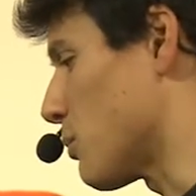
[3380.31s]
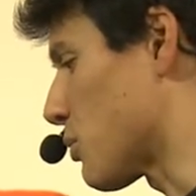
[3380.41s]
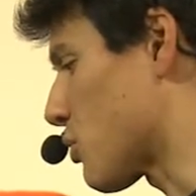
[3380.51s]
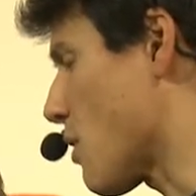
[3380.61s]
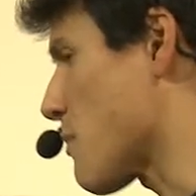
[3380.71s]

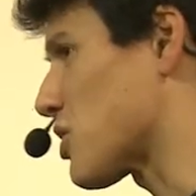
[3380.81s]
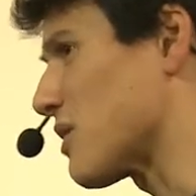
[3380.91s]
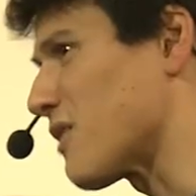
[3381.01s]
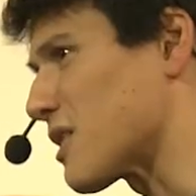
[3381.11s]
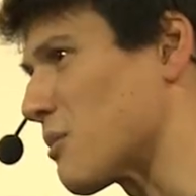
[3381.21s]
put so much
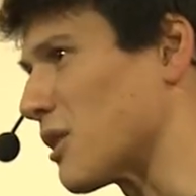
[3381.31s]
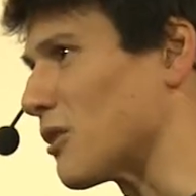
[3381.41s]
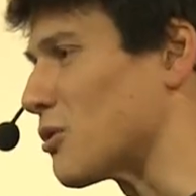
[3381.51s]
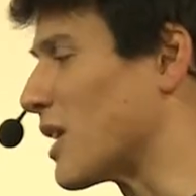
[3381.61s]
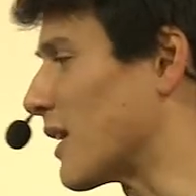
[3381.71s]
investment
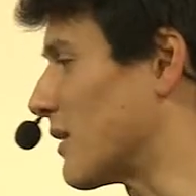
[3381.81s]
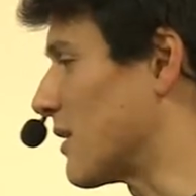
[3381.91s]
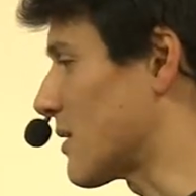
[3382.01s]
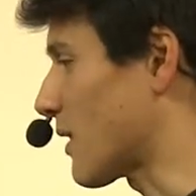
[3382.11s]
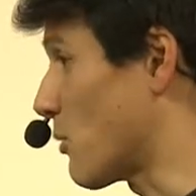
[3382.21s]
and you get
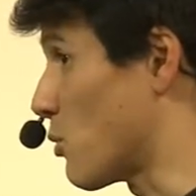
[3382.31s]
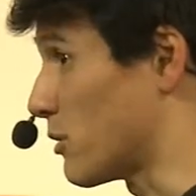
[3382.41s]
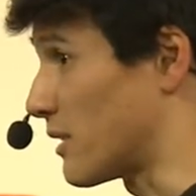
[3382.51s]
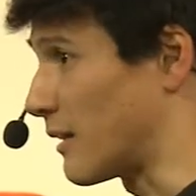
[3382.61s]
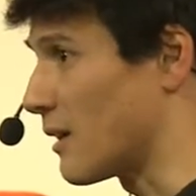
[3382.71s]
this
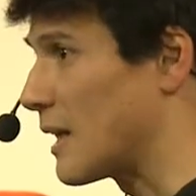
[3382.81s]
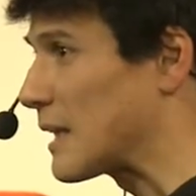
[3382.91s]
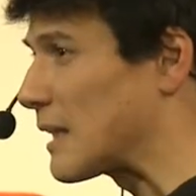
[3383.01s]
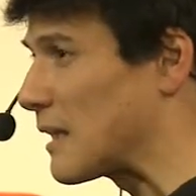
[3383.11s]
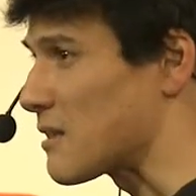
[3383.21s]
reward that
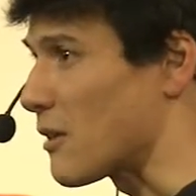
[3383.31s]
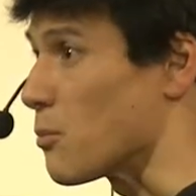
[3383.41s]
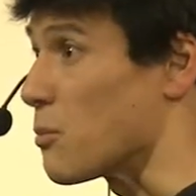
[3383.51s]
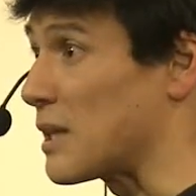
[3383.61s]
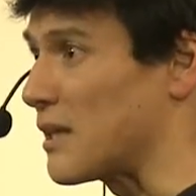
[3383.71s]
kids are
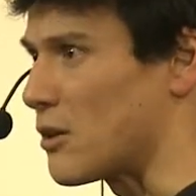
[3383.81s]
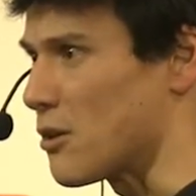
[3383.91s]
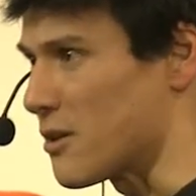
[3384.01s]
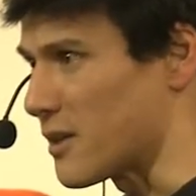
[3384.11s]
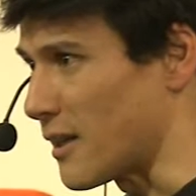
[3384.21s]
really
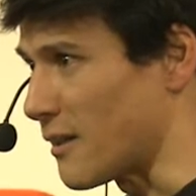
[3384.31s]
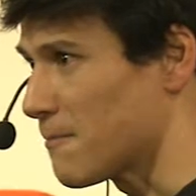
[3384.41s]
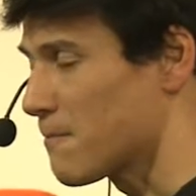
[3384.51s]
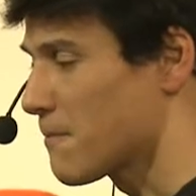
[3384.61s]
learning